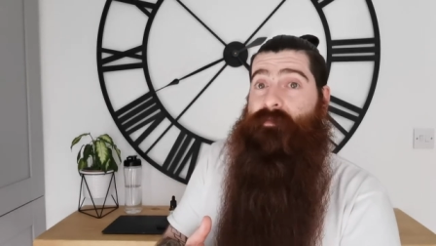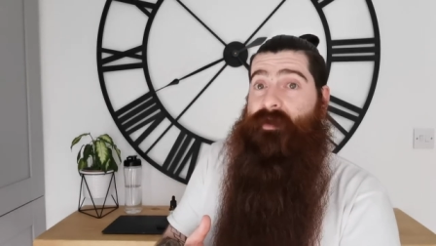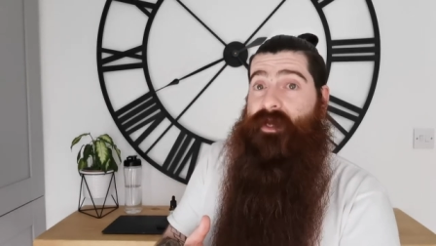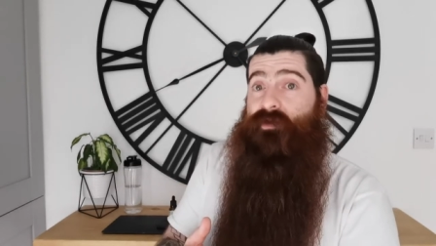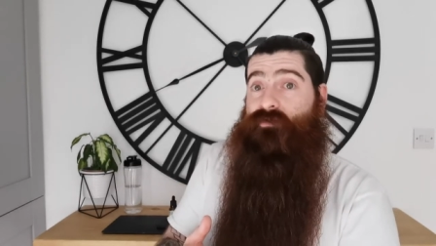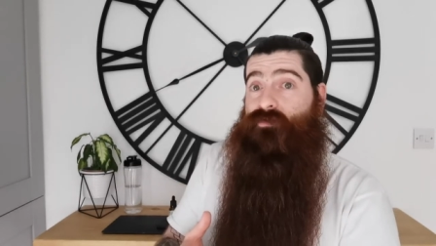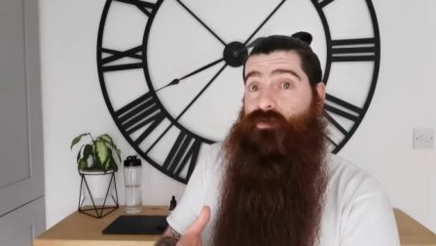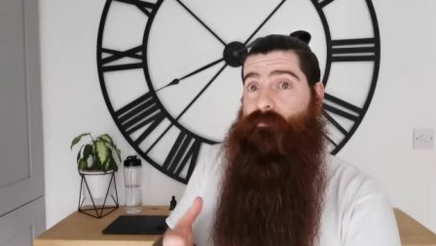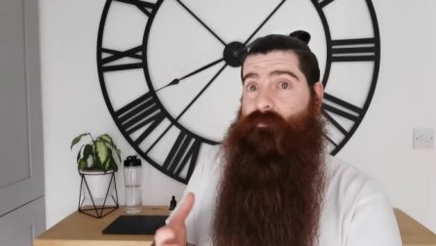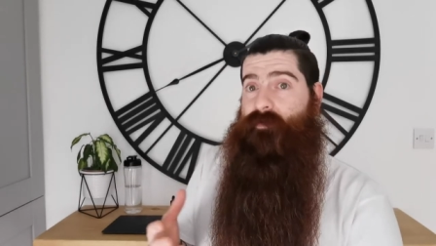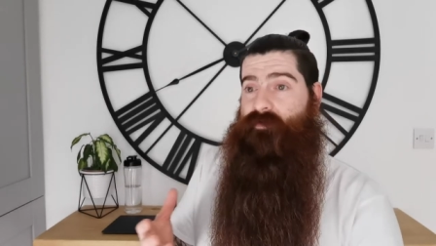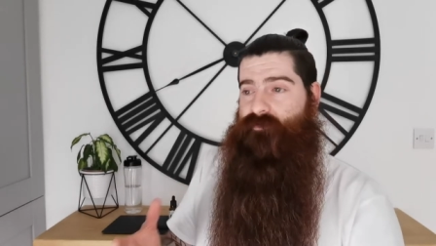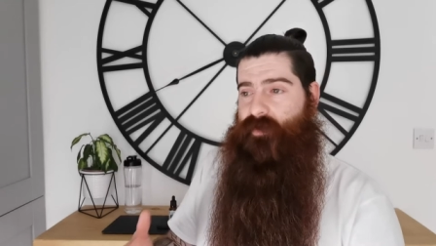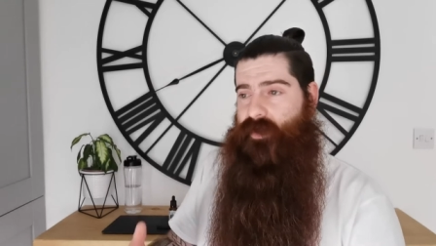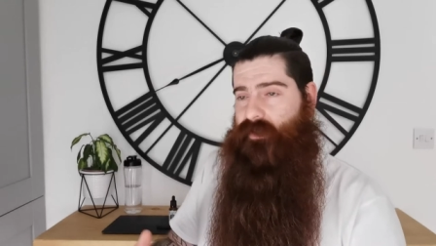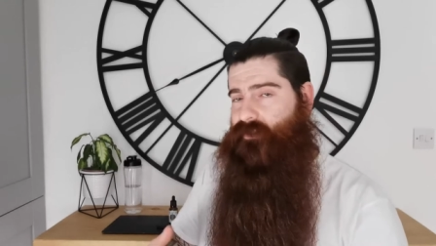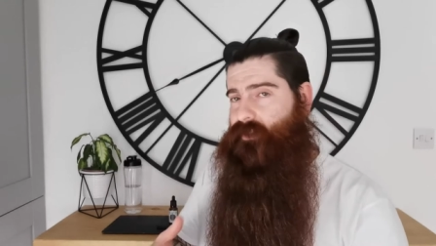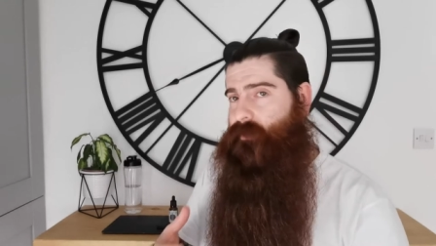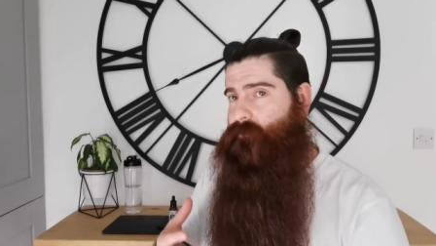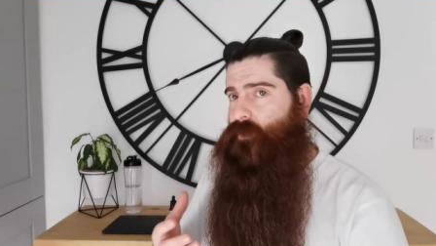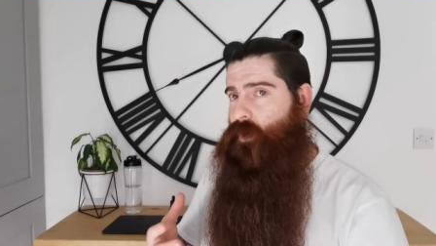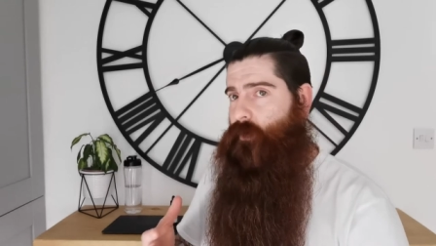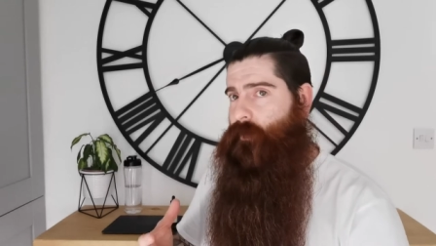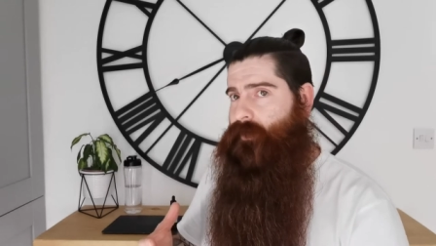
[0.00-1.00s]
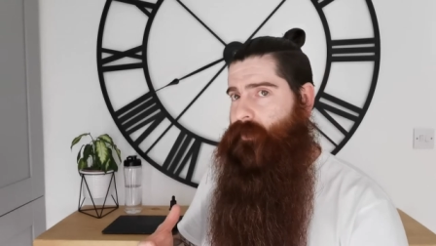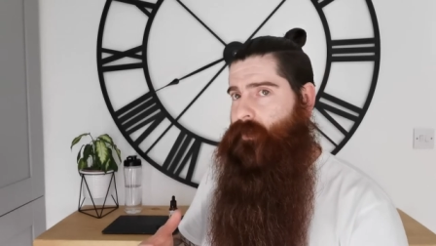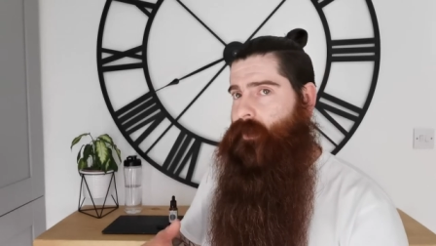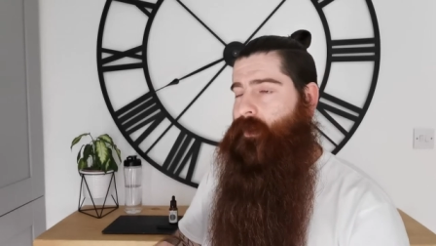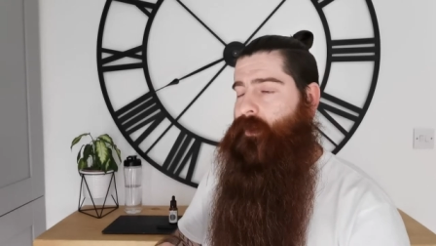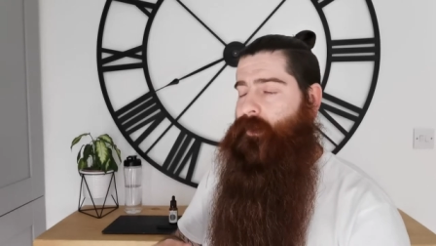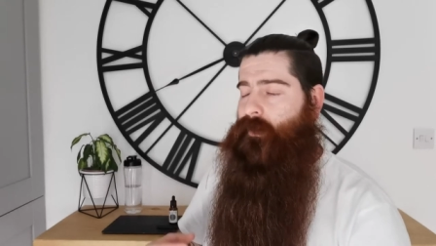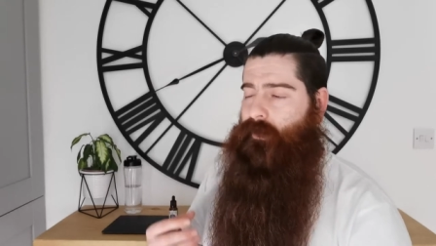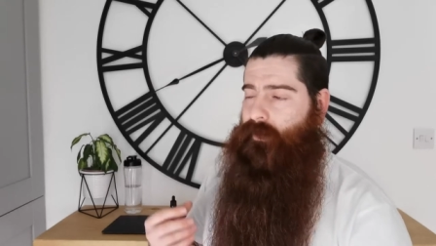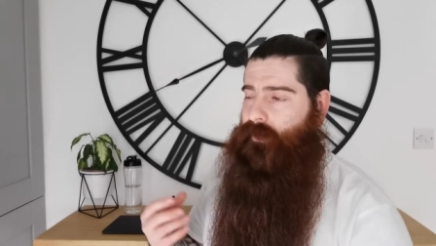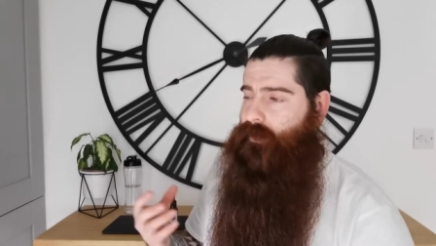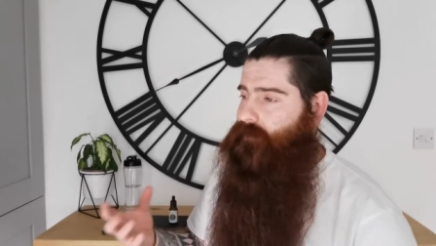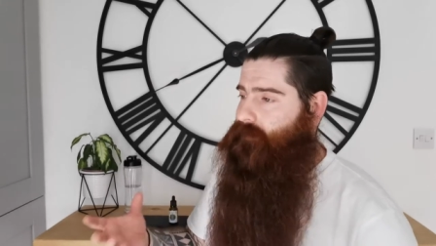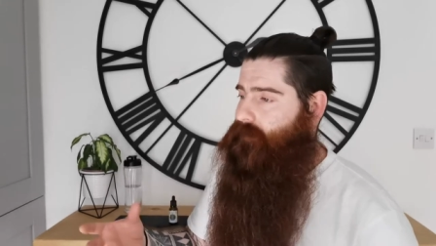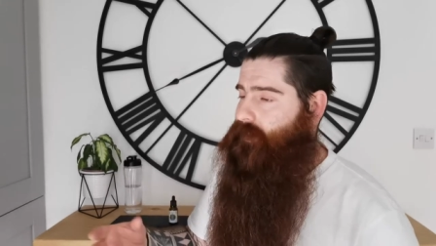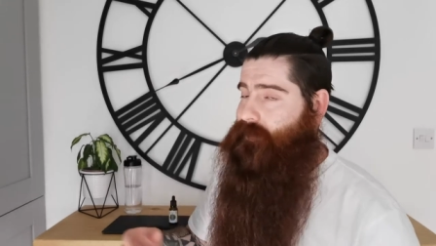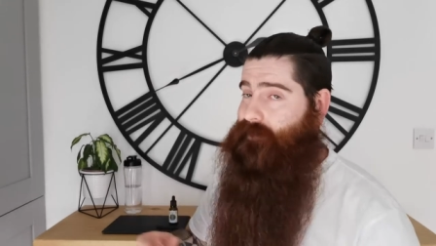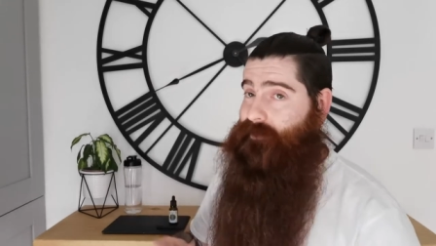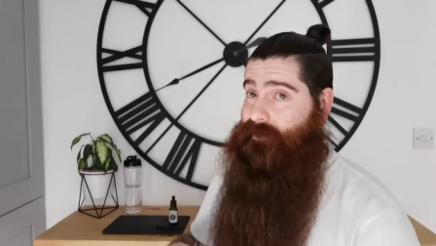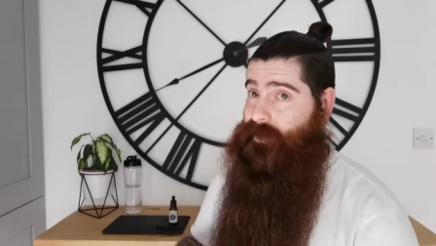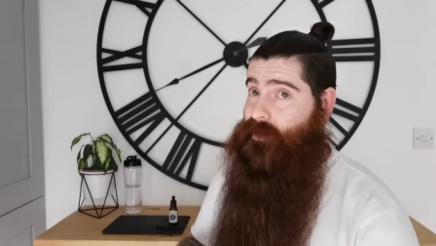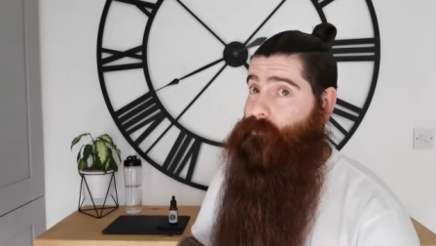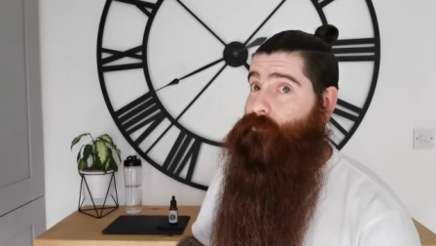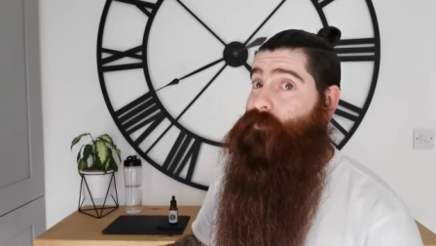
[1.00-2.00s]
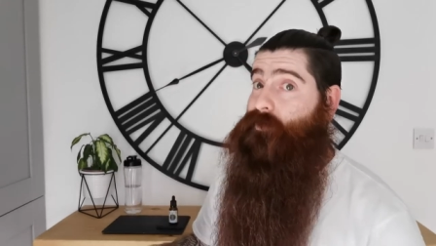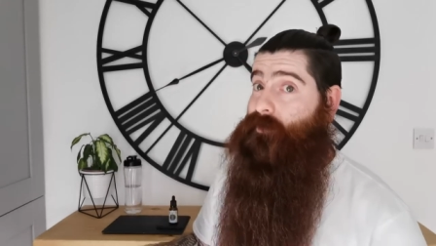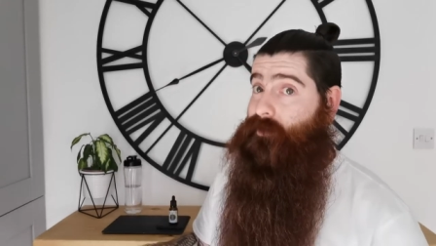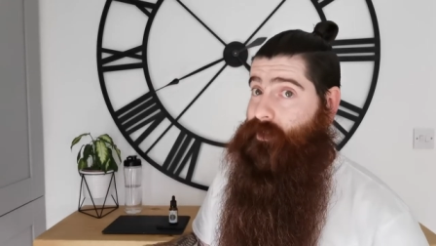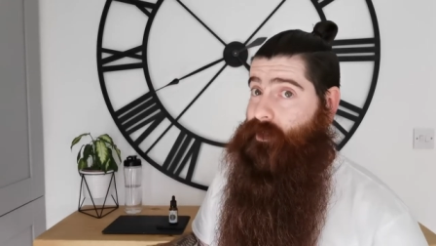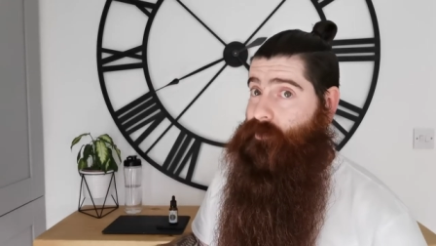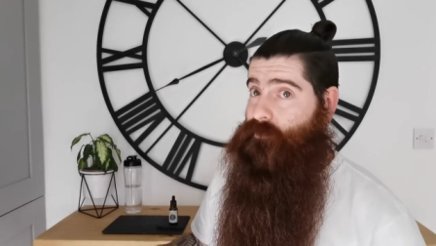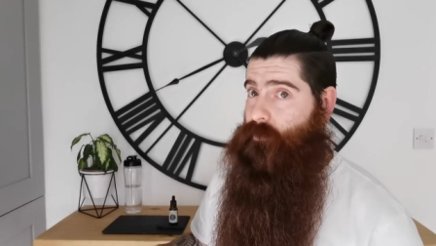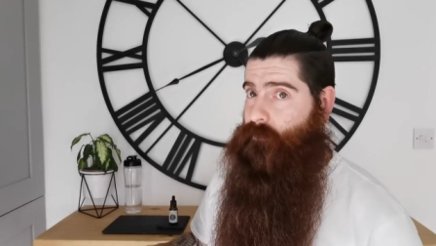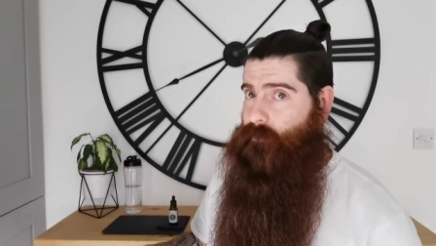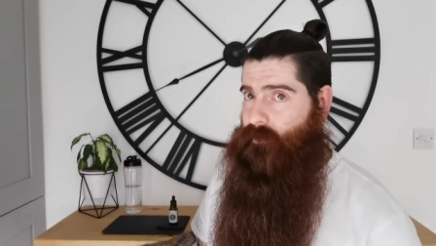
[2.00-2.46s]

beard grooming regime going. Again, it will clear